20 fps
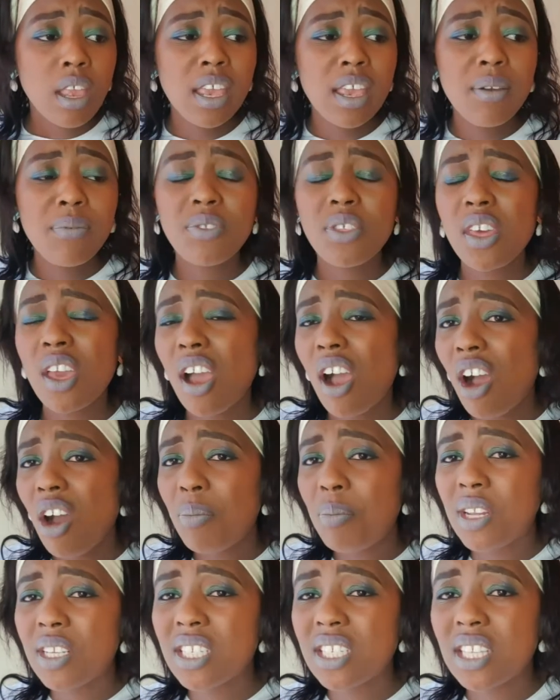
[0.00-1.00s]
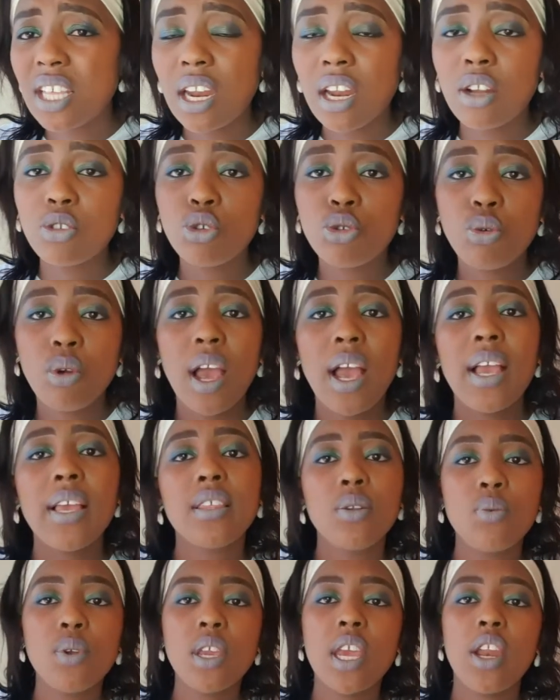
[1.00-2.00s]
If there are places that are too high,
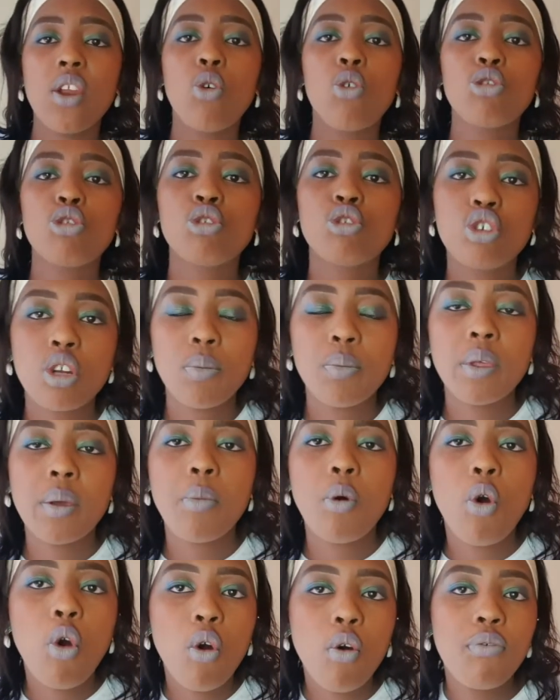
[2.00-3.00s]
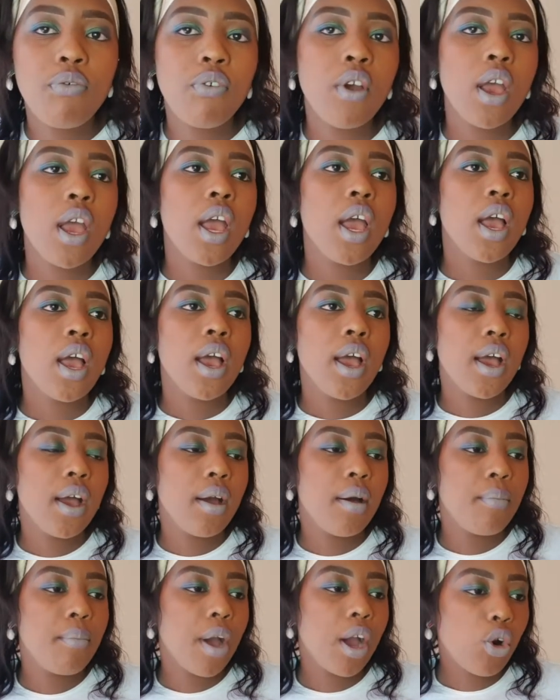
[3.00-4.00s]
then we can also trim them off
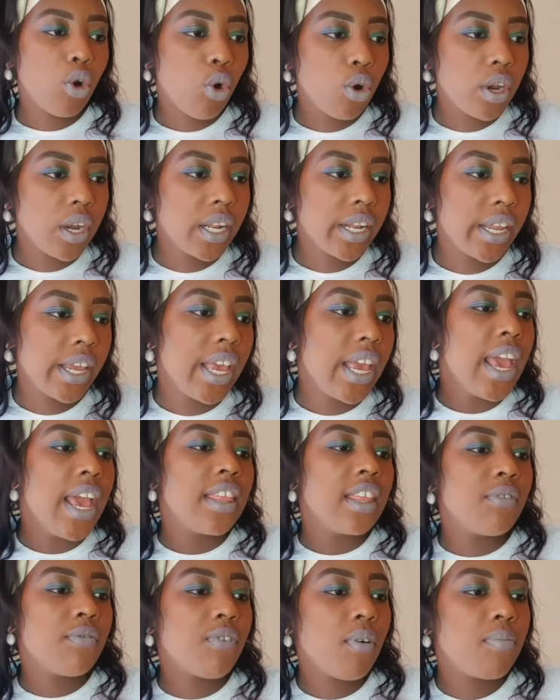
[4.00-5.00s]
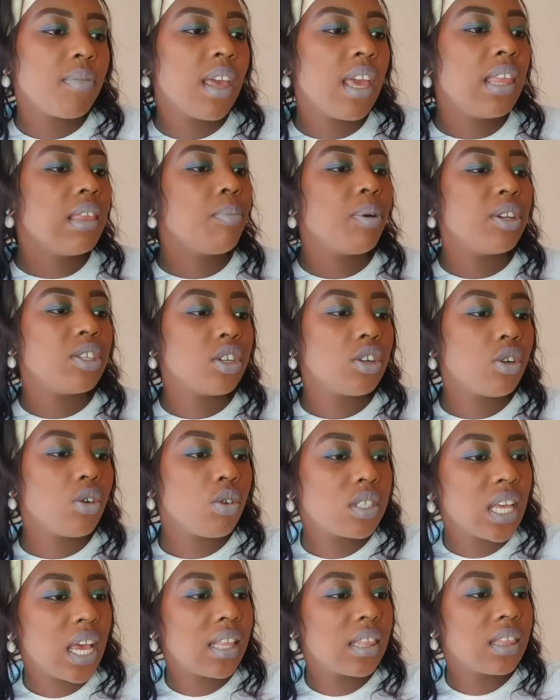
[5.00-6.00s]
accordingly. And then from there, the patient
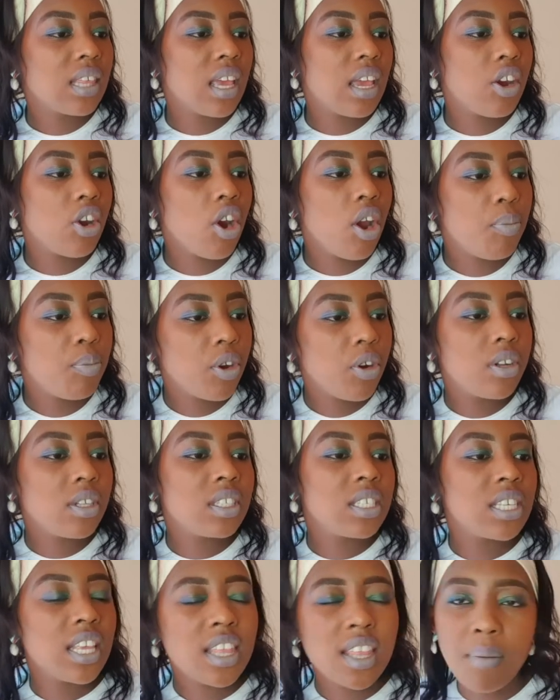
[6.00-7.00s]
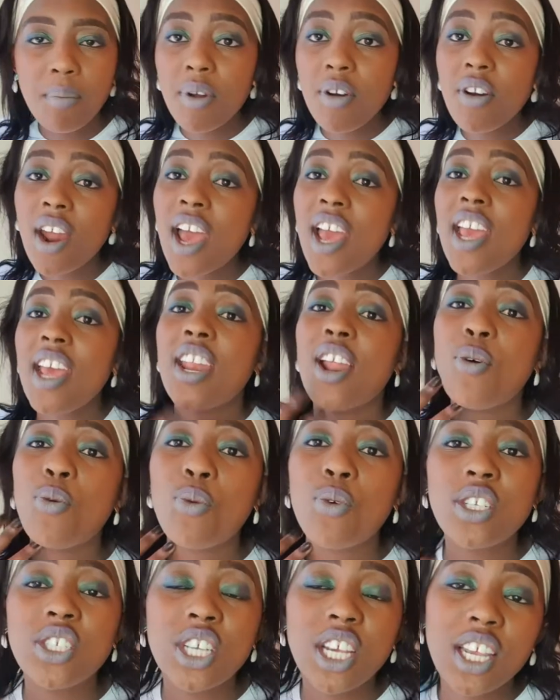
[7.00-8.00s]
looks at their appearance in the mirror. Now
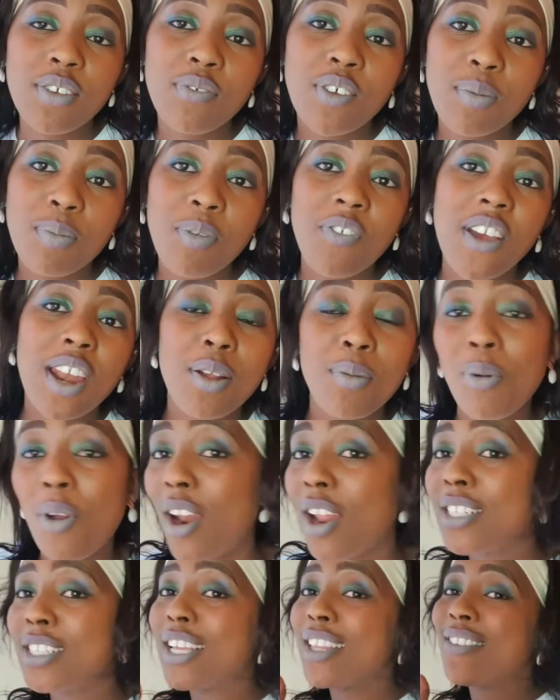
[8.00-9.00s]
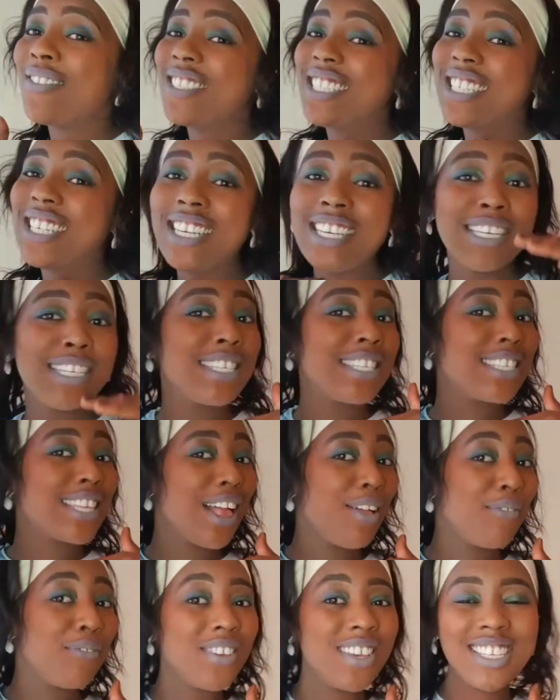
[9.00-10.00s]
we're checking for the final product. Tell them cheese,
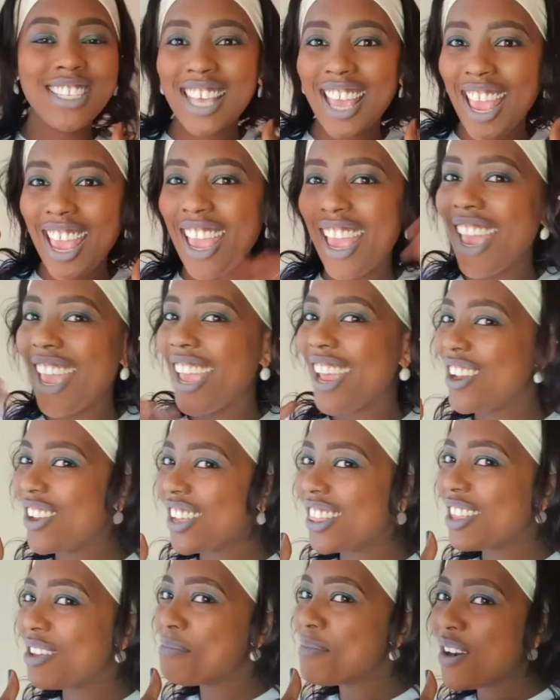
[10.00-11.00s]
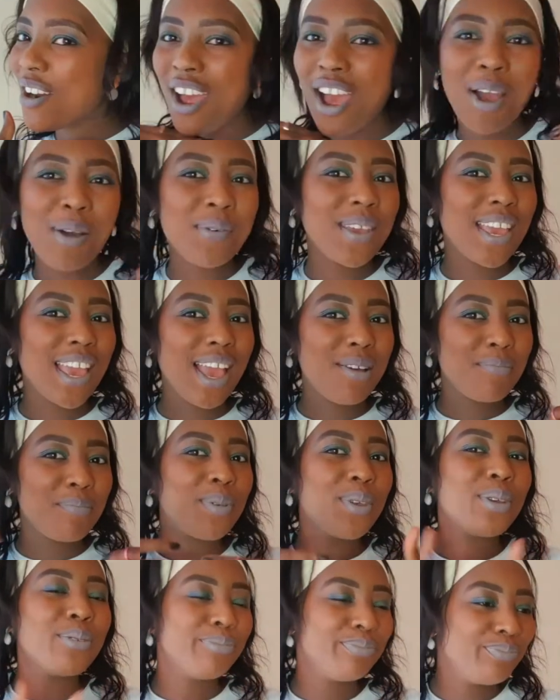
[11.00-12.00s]
selfies, look in the mirror, are we happy?